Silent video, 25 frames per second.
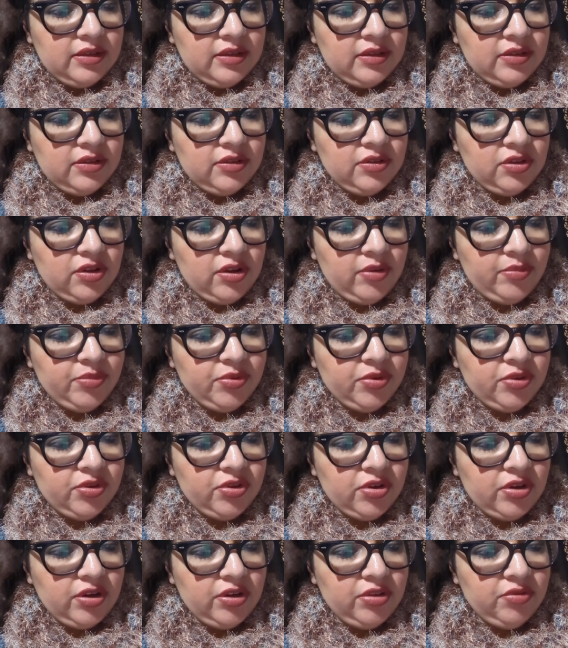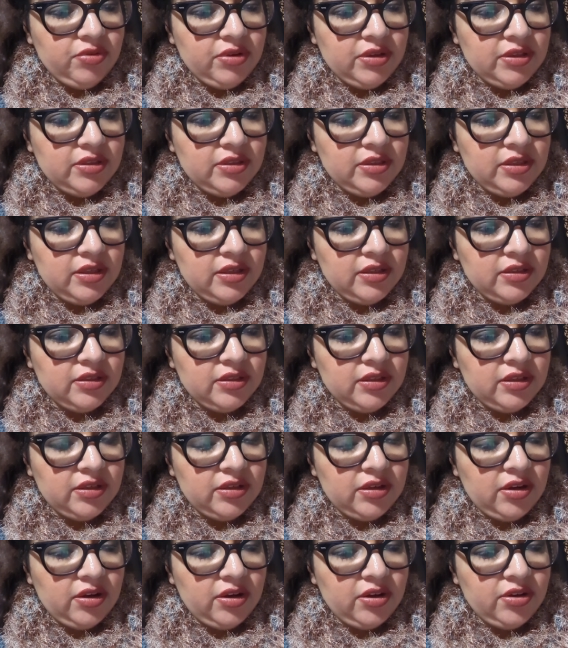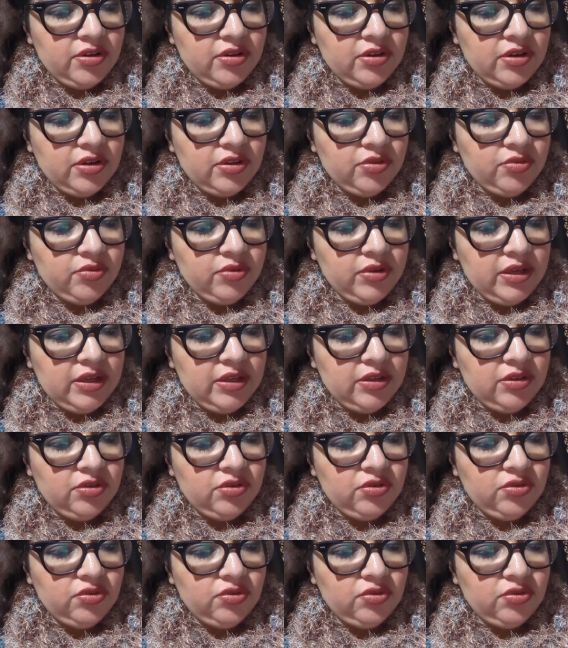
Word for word: Psalms 33 6 and 103